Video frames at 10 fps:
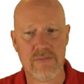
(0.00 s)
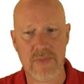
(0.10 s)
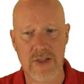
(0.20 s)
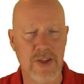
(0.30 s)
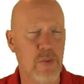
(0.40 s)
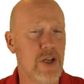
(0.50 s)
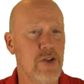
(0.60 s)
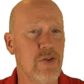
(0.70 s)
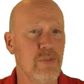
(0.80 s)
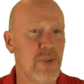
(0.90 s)
if they want to
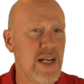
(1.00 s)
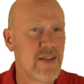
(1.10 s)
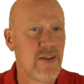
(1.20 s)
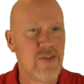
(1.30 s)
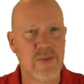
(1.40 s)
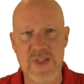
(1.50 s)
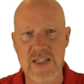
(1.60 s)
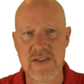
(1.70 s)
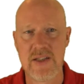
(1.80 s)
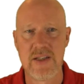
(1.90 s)
do some practice, some
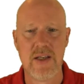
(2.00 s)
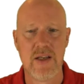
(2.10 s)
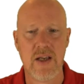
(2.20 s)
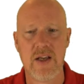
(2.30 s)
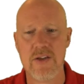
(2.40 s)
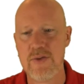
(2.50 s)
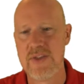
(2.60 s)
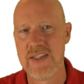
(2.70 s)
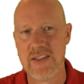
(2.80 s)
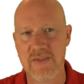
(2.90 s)
testing, use
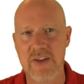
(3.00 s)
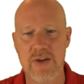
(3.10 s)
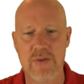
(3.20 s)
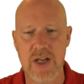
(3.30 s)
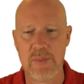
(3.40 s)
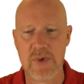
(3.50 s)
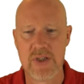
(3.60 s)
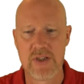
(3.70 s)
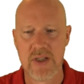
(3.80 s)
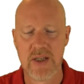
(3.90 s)
the 700
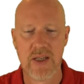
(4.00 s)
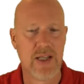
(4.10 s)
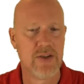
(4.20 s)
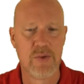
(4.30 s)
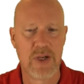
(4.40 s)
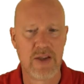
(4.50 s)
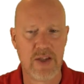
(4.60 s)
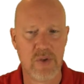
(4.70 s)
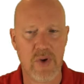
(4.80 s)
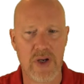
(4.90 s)
numbers and do anything
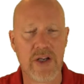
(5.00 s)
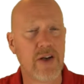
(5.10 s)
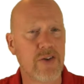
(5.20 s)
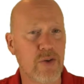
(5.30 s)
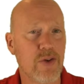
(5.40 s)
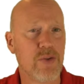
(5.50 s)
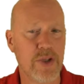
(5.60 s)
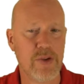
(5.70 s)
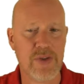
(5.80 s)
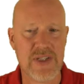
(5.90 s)
you want, and our scores will
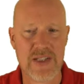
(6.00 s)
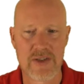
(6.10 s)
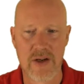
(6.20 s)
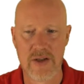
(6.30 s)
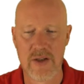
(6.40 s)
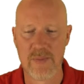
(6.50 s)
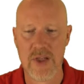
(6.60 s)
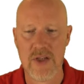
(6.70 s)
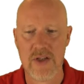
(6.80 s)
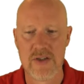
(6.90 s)
know to discard them.
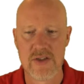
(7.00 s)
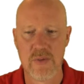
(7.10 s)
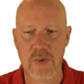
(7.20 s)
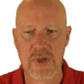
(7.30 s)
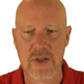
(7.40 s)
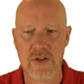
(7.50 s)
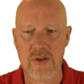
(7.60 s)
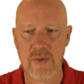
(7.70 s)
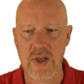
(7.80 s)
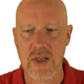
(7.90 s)
So what we can
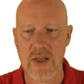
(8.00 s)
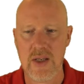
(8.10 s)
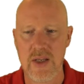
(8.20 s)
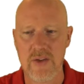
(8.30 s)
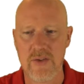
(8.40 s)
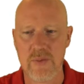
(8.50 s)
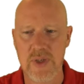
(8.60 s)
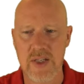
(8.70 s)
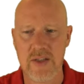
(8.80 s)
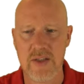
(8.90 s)
do is we
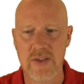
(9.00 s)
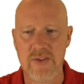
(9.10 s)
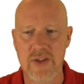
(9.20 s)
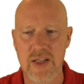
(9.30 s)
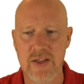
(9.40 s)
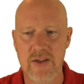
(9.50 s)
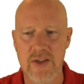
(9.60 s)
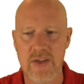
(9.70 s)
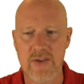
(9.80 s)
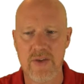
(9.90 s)
can select
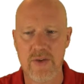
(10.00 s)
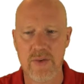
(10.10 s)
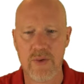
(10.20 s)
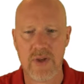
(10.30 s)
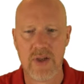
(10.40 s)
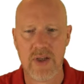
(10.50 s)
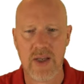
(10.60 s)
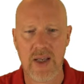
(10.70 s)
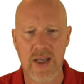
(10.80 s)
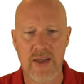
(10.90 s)
these 2
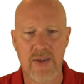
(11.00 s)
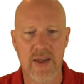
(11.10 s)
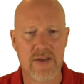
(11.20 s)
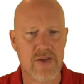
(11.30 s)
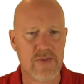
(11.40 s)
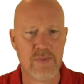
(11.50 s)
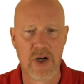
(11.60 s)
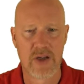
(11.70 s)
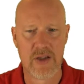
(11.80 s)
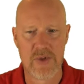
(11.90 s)
and then just
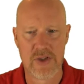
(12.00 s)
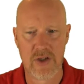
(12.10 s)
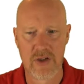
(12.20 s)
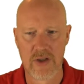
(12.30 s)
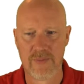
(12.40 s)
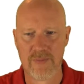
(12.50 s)
mark them as junk.